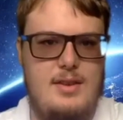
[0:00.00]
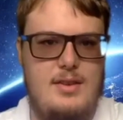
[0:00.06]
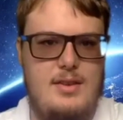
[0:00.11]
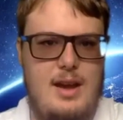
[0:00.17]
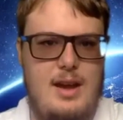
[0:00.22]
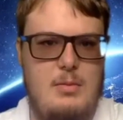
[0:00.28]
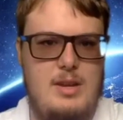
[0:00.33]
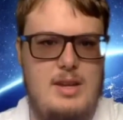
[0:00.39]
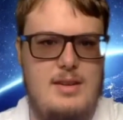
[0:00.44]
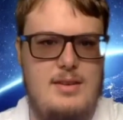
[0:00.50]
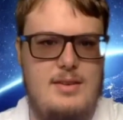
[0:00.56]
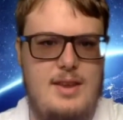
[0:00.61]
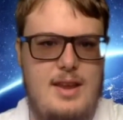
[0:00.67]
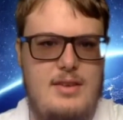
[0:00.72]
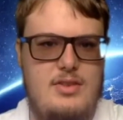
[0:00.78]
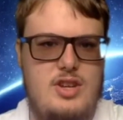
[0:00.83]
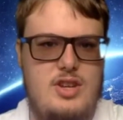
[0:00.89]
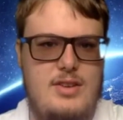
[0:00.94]
Is that what you
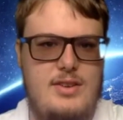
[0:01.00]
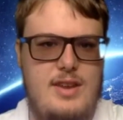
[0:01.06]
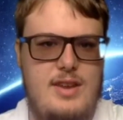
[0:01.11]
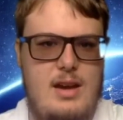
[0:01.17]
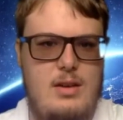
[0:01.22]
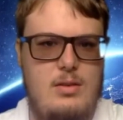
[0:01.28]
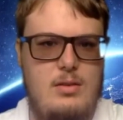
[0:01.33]
said just now?